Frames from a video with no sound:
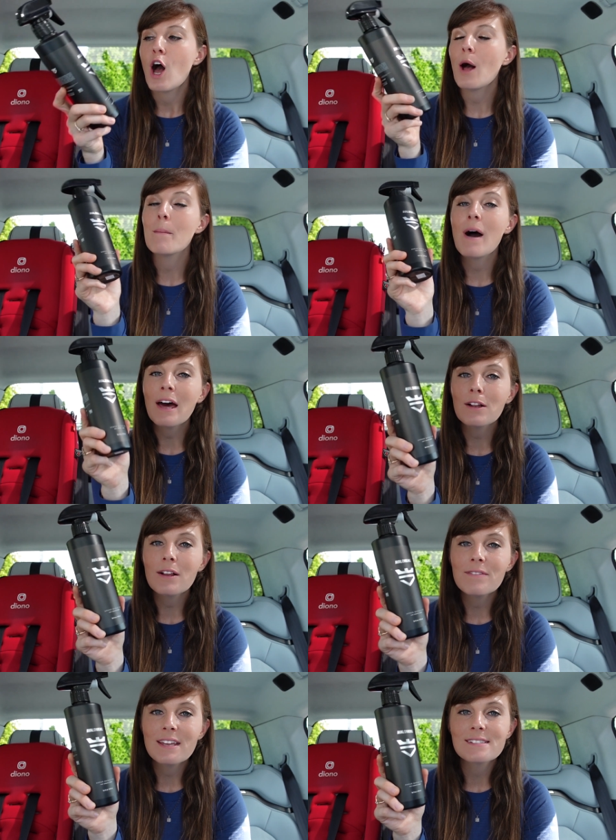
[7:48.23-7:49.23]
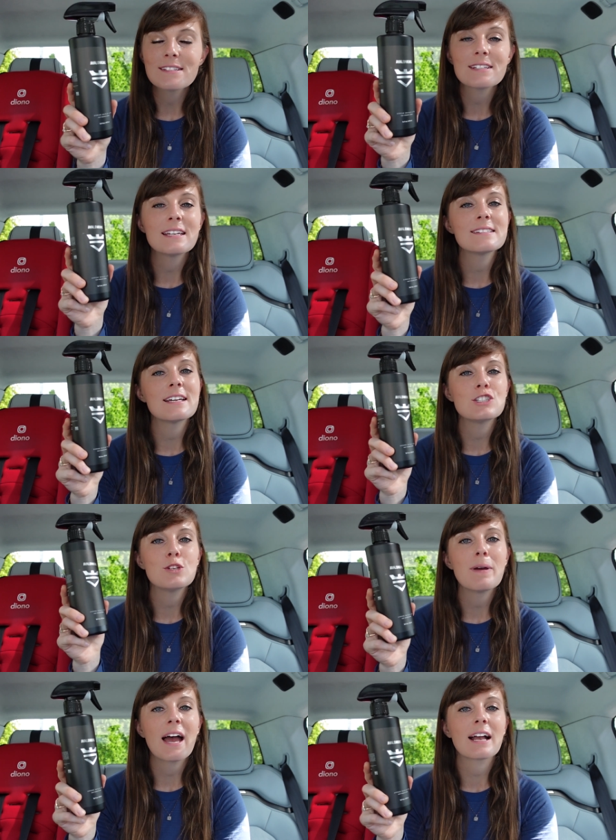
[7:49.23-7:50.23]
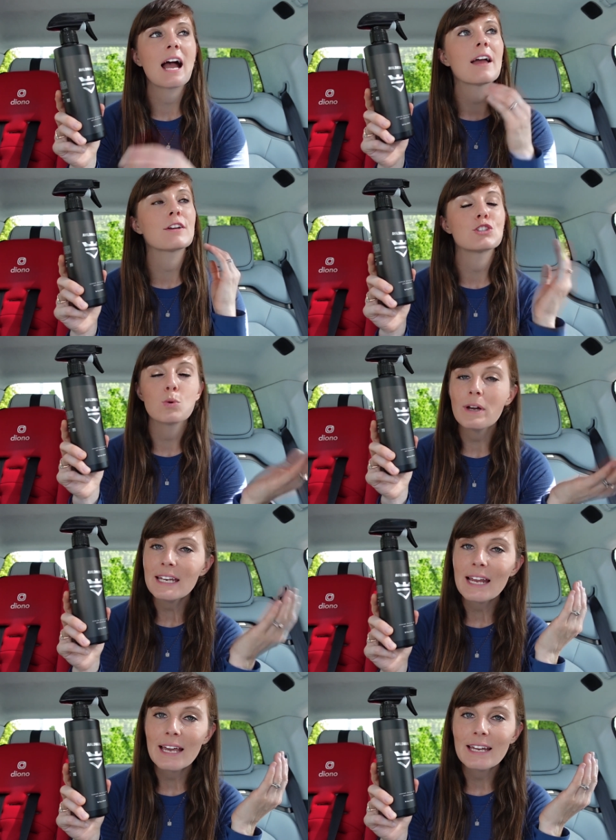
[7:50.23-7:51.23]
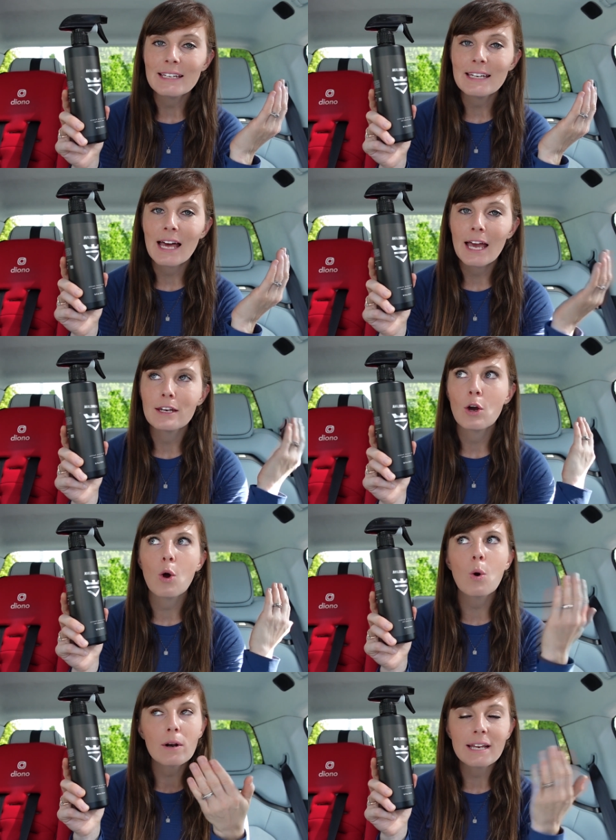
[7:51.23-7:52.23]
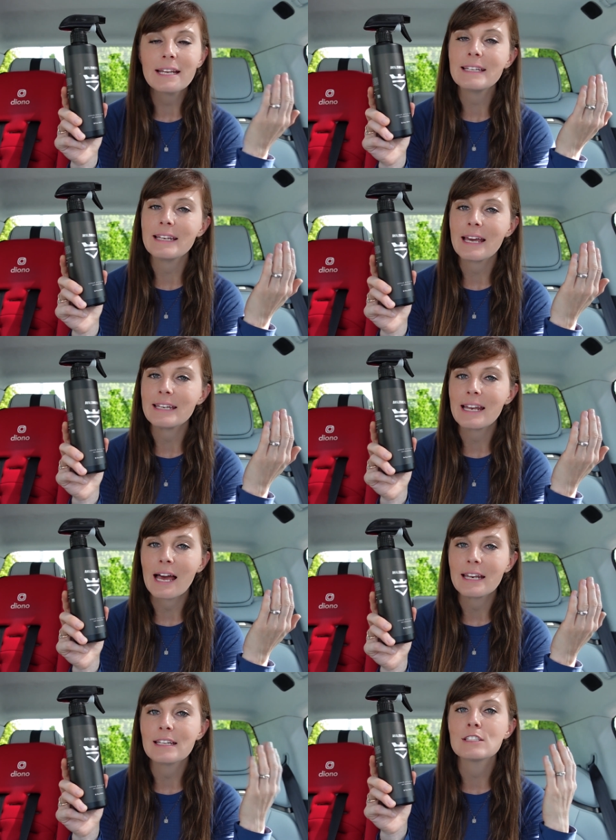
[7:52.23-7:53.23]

A bottle of this is going to set you back either $29.99 or $19.99,